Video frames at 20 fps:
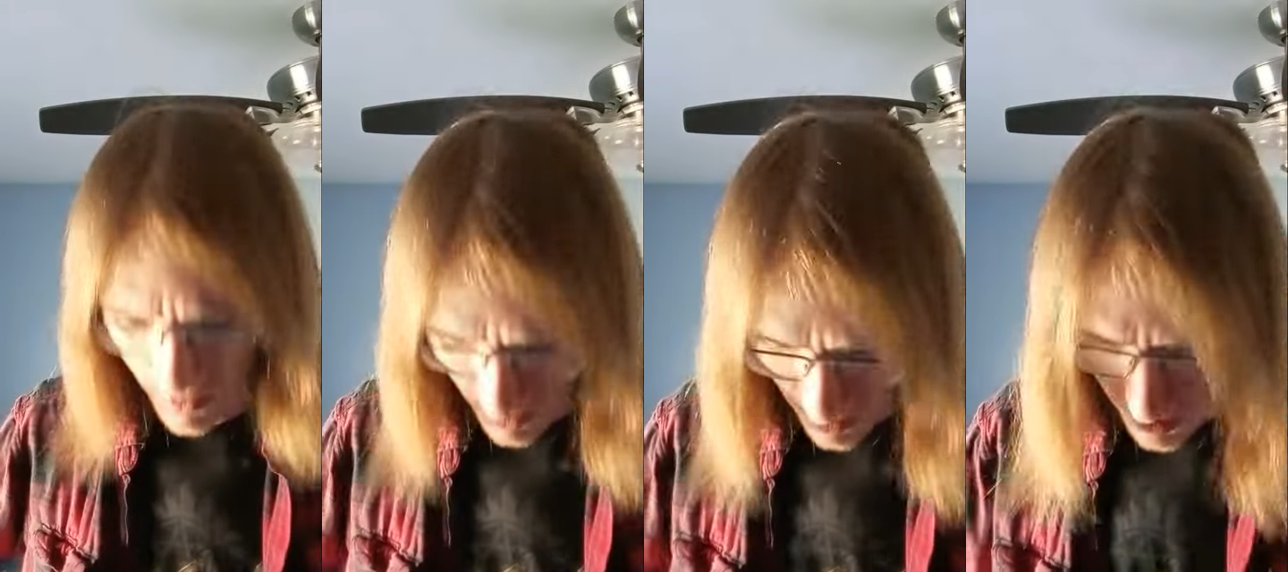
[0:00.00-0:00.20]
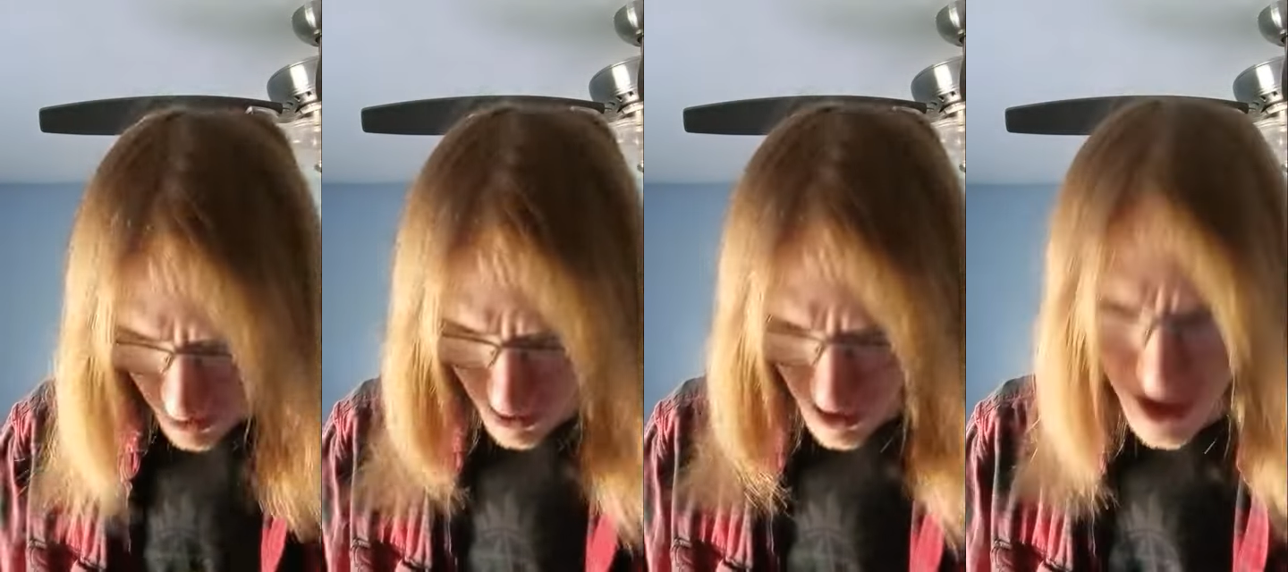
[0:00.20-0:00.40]

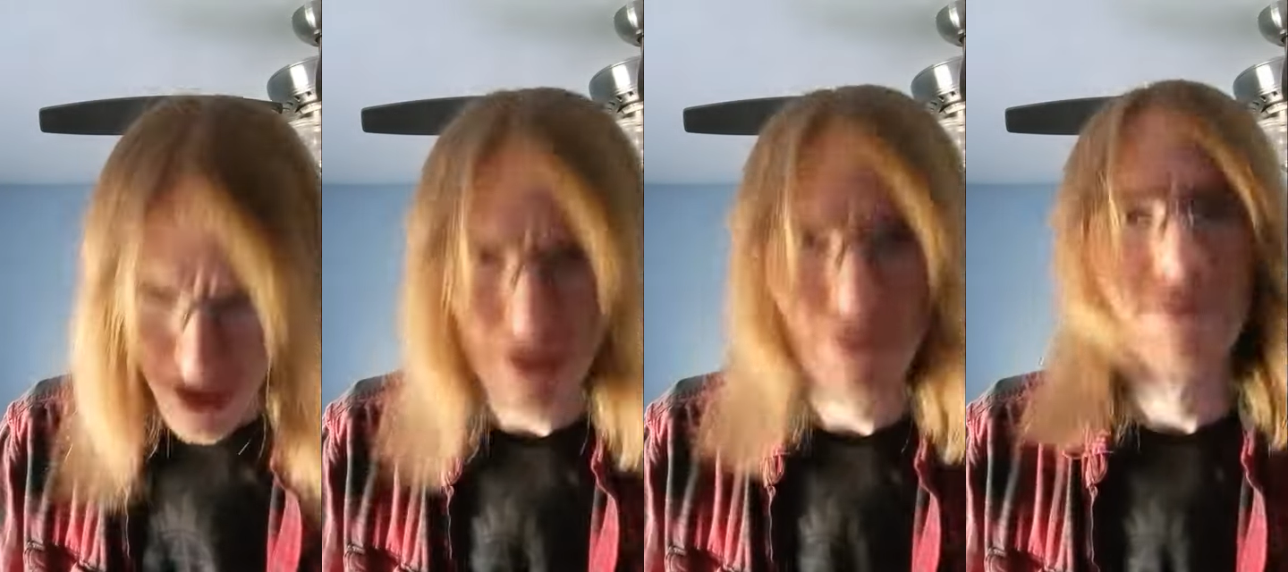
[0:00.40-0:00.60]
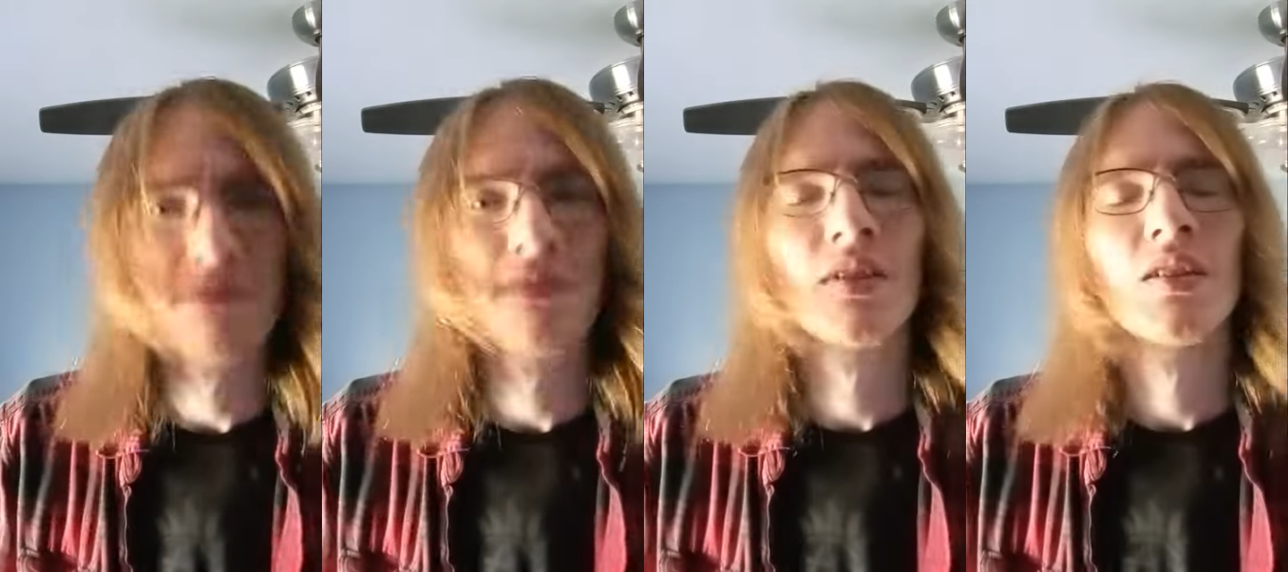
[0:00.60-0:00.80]

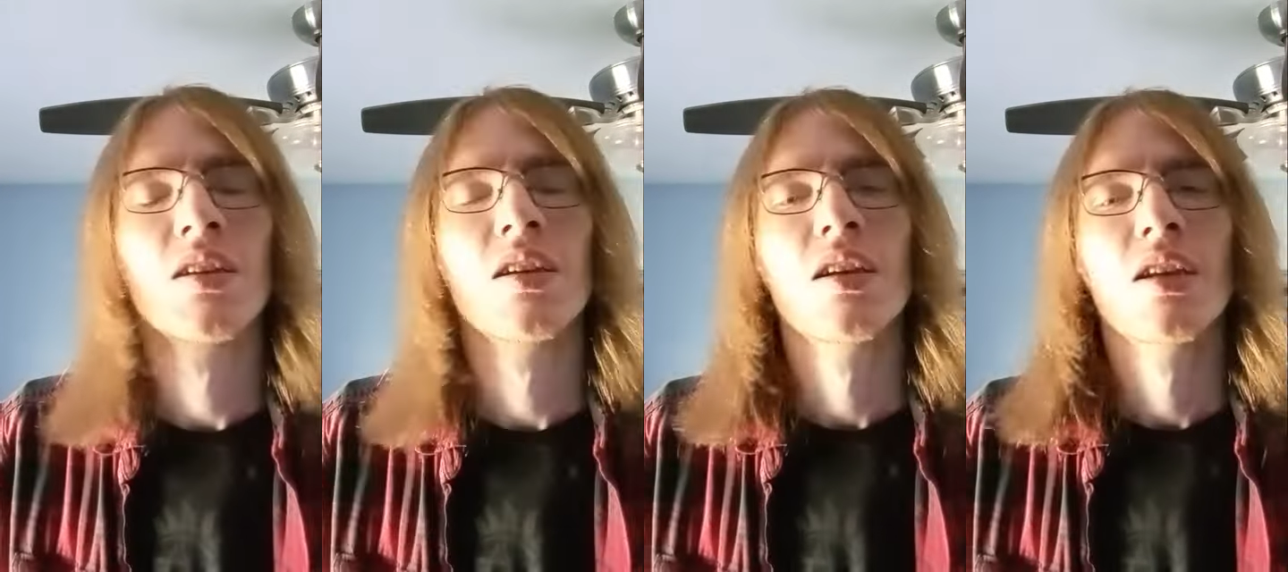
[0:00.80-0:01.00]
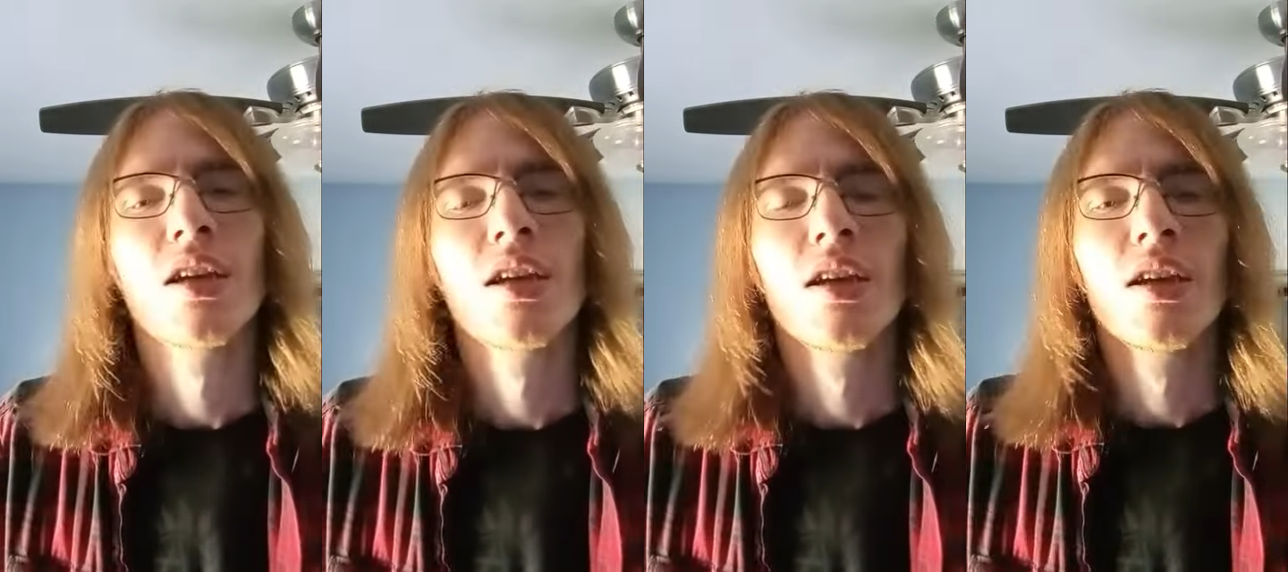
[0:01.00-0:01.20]
Great.
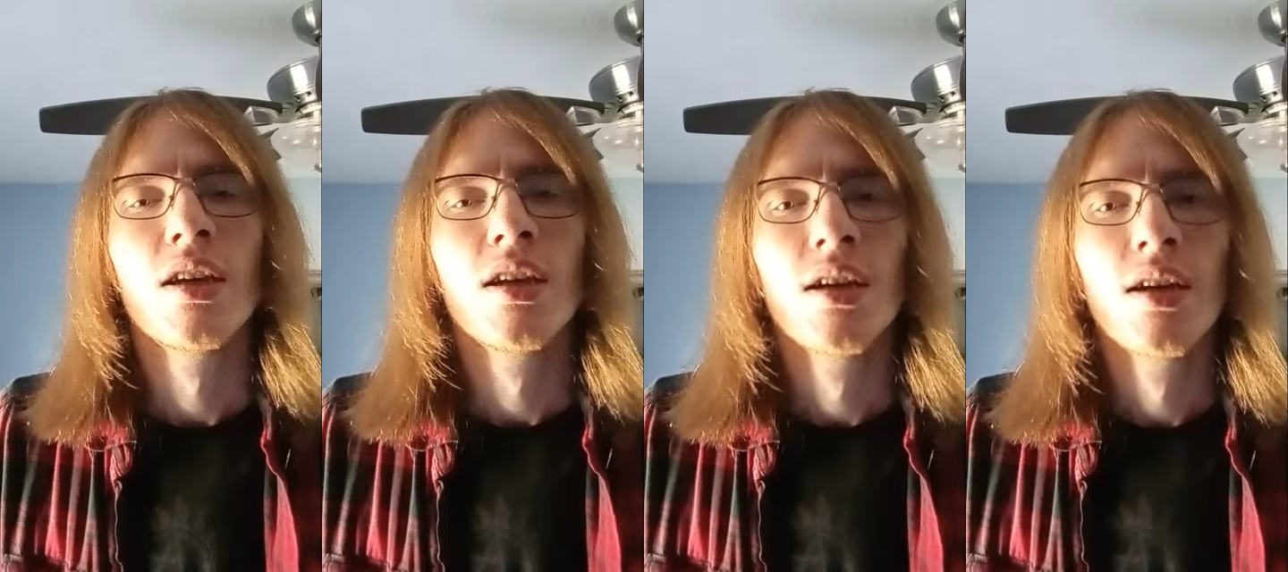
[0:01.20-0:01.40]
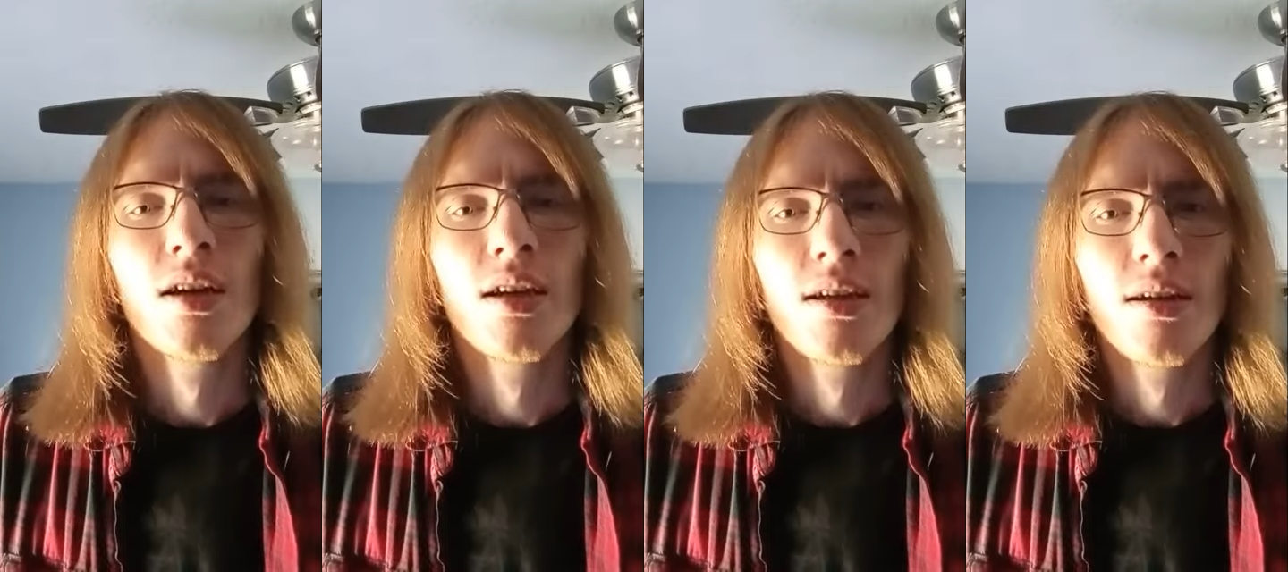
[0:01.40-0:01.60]

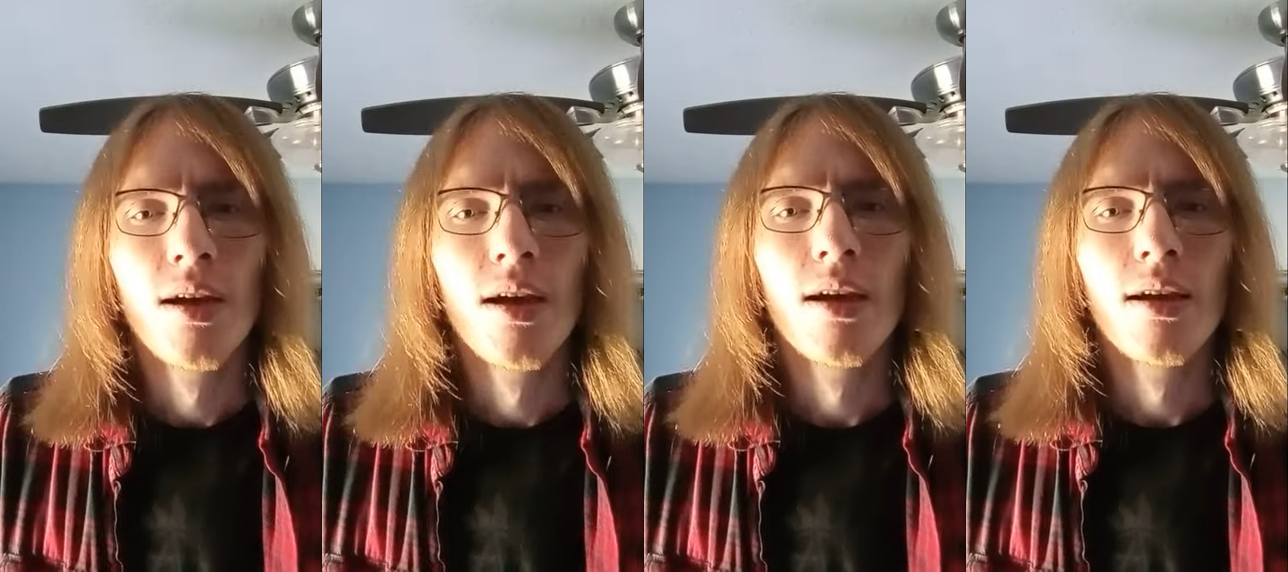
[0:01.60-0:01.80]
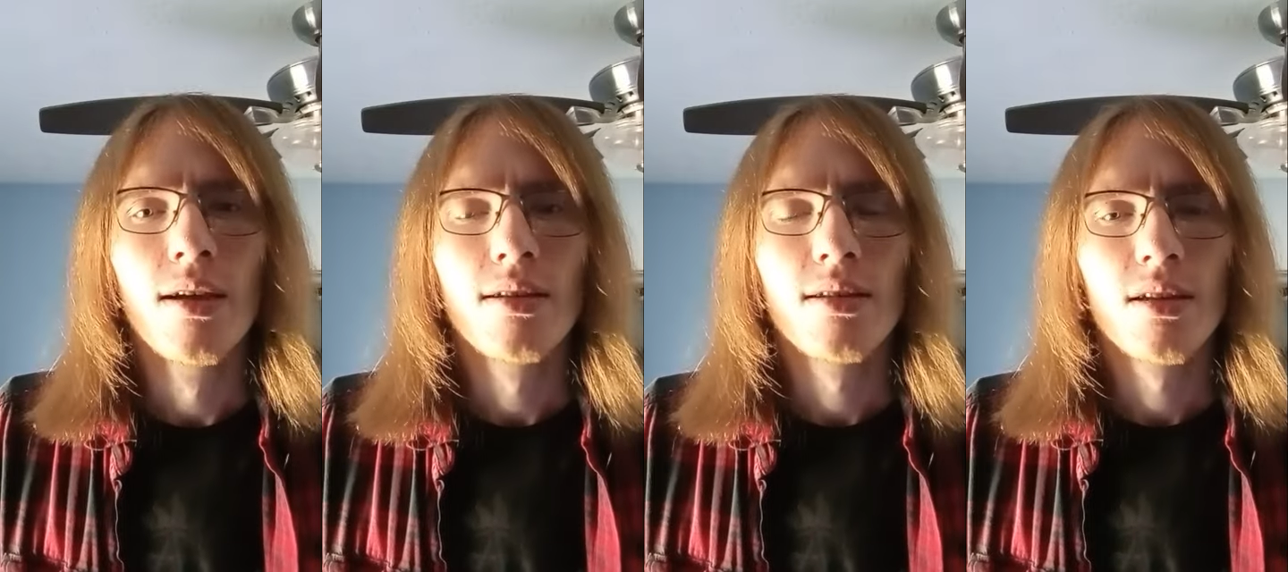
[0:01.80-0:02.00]

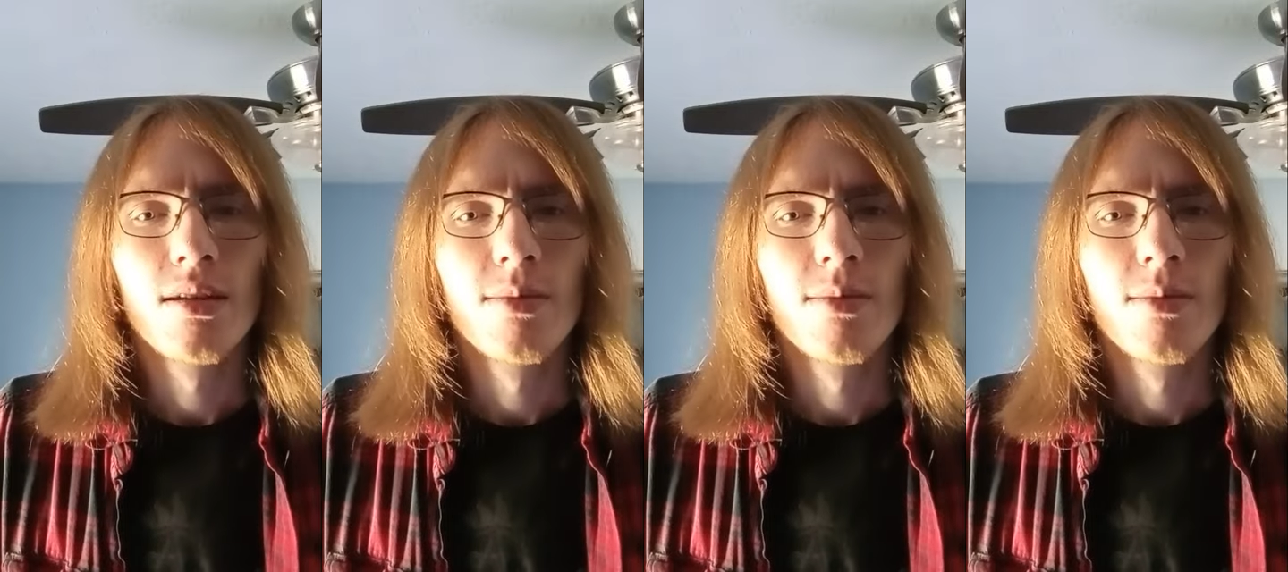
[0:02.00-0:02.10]
So